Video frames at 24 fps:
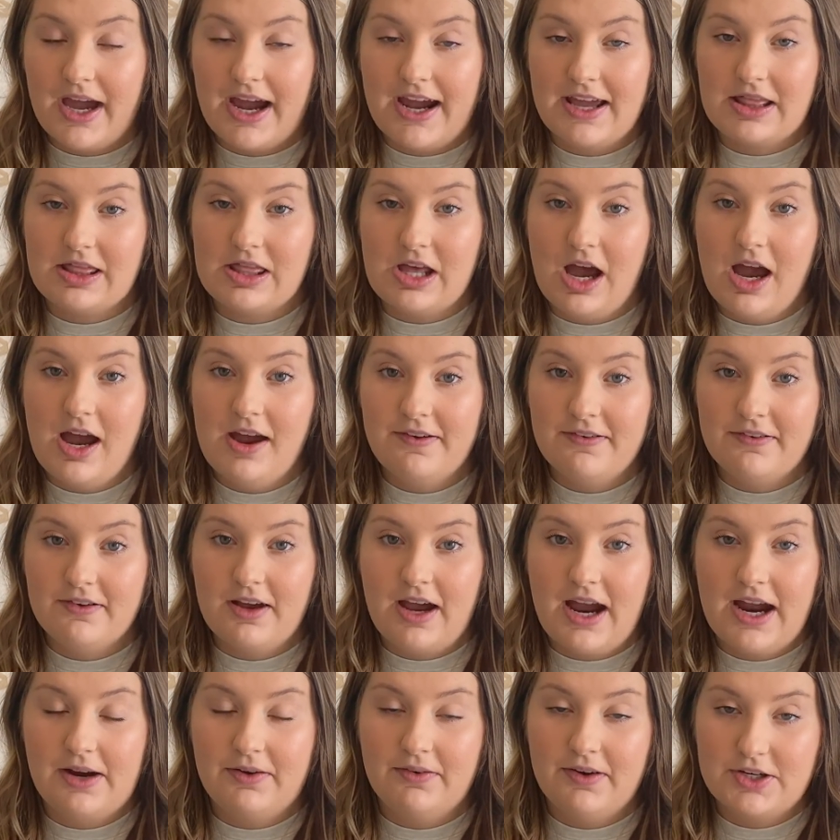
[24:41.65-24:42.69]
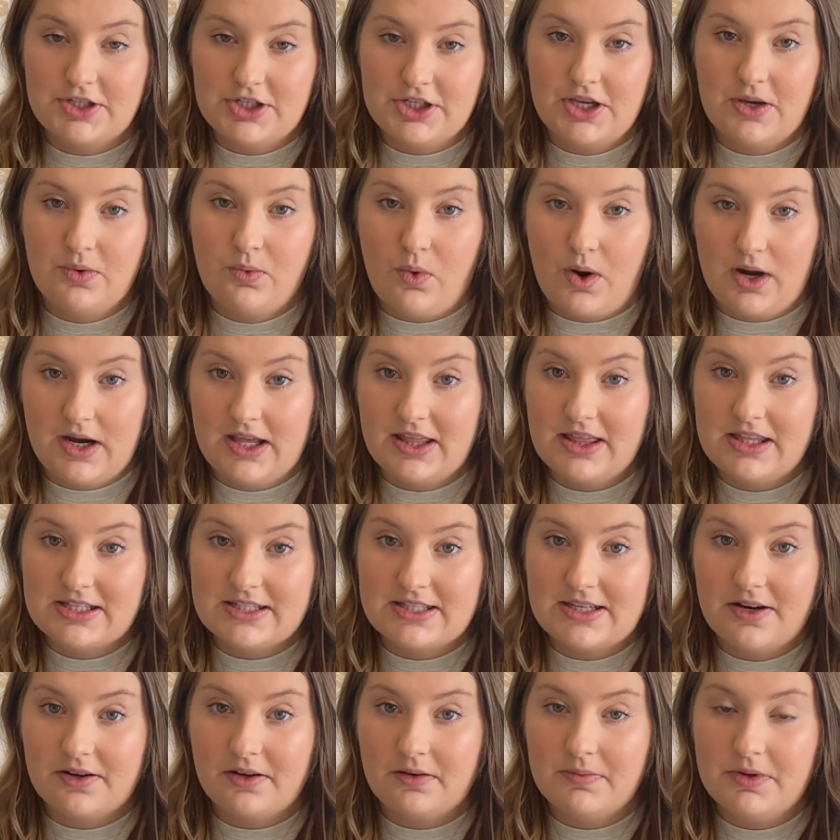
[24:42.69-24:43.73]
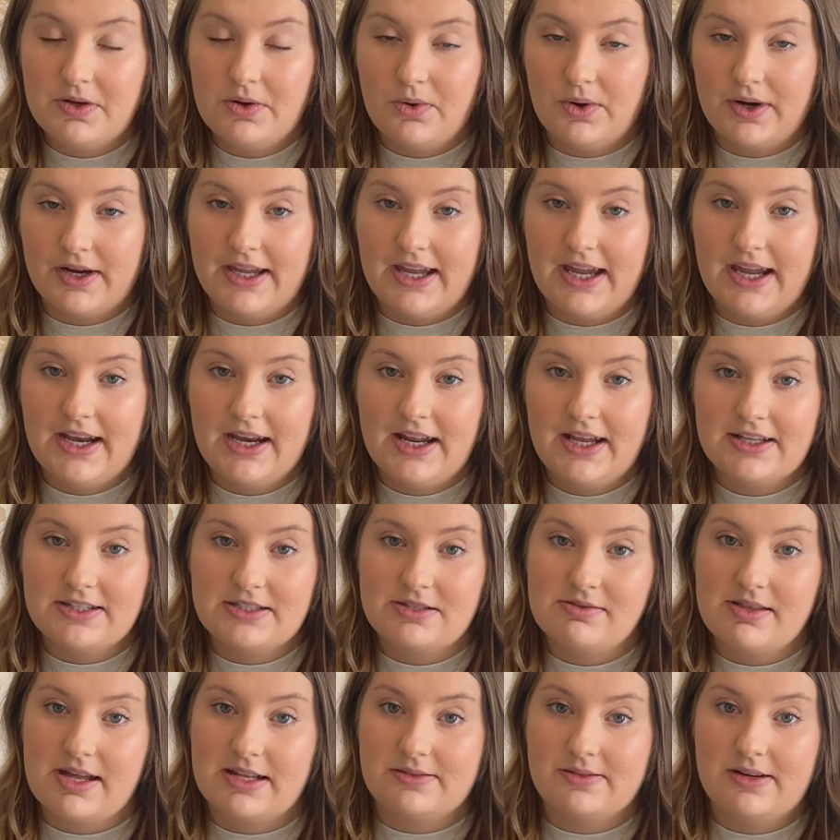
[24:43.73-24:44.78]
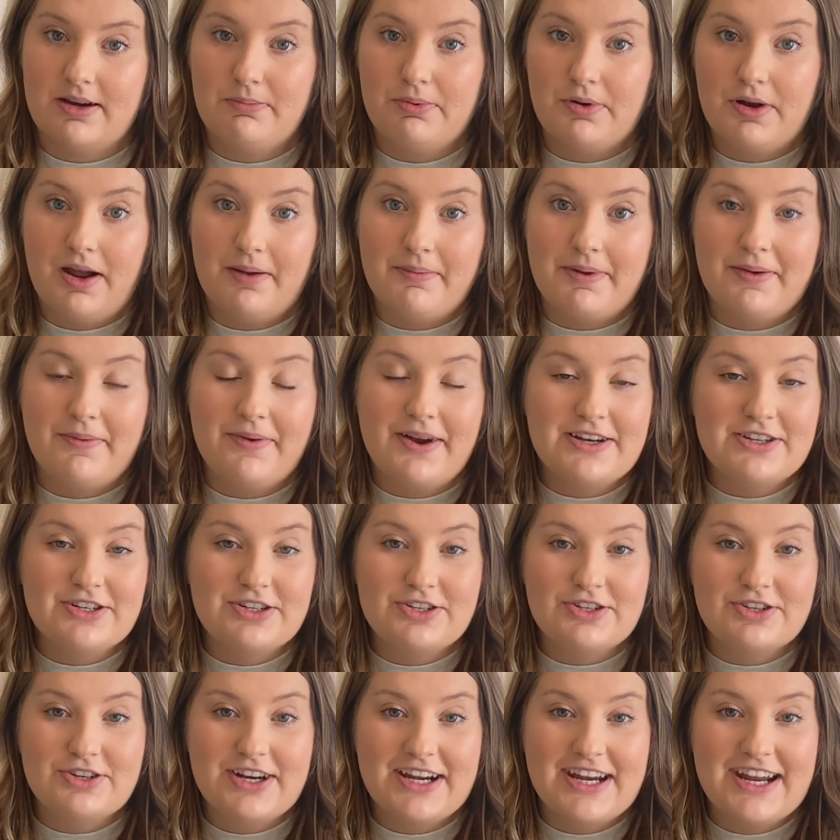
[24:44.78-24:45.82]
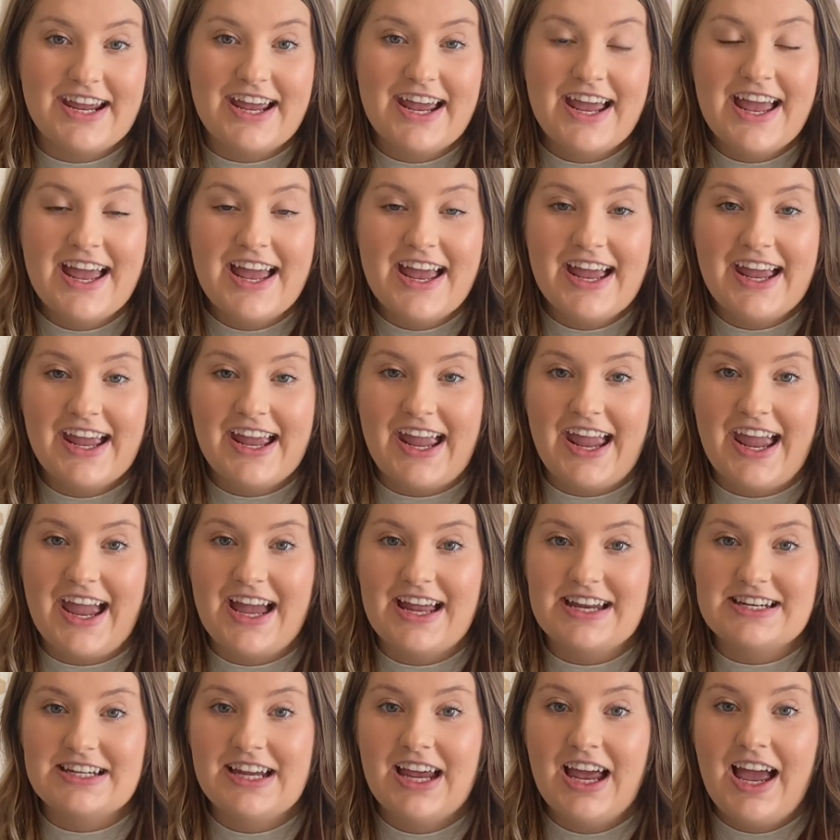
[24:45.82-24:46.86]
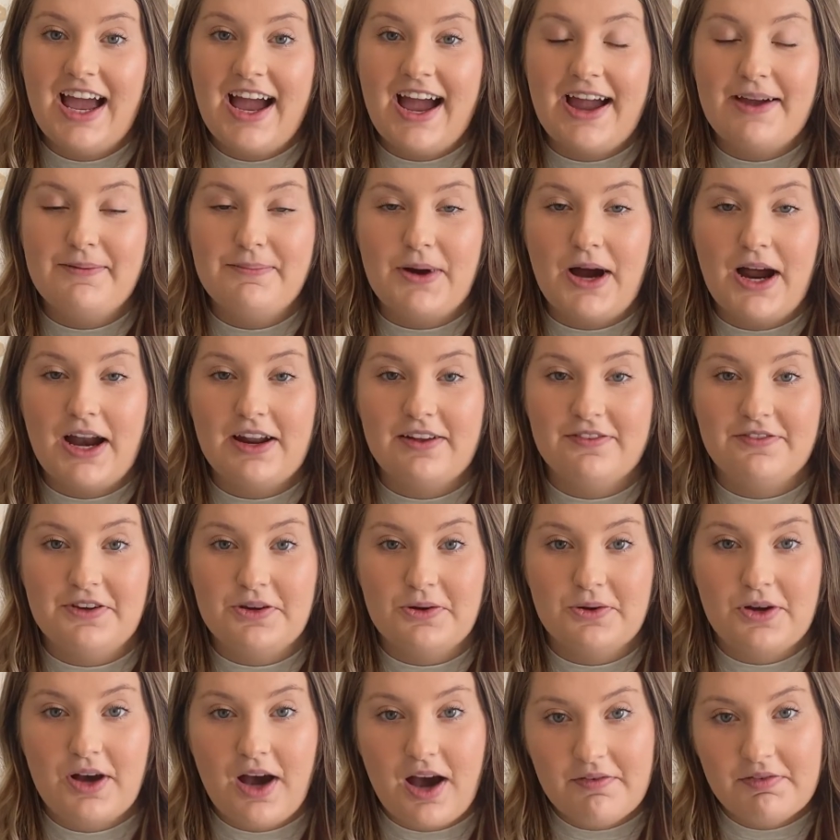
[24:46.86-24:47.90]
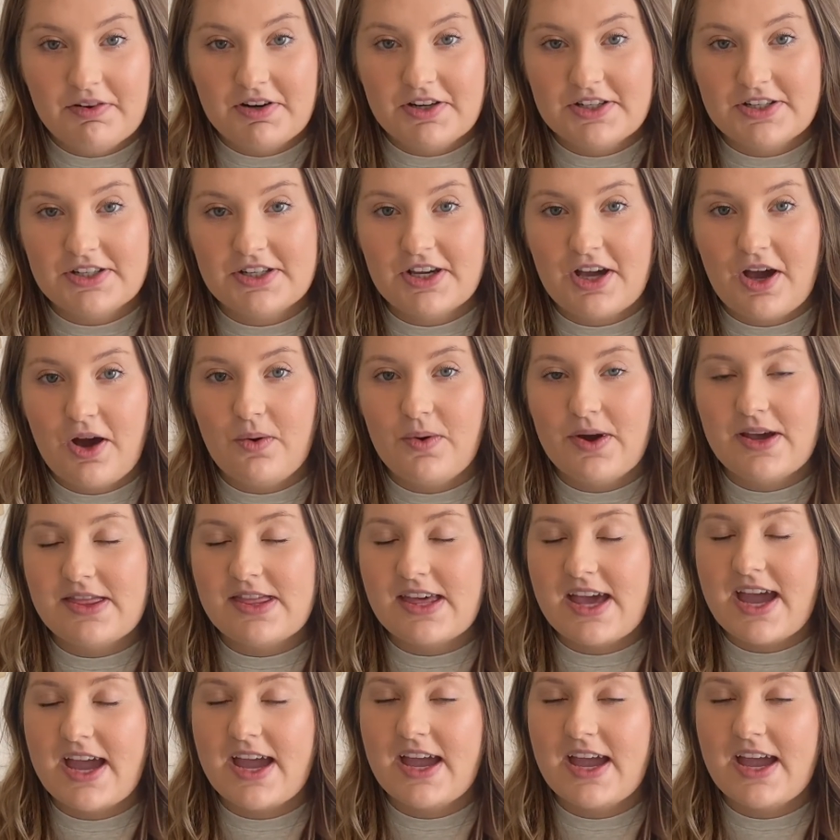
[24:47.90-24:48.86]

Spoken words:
I thought I originally wanted the Snuggle Me Organic, so that's what I put on my registry. And I bought a few covers to go with it.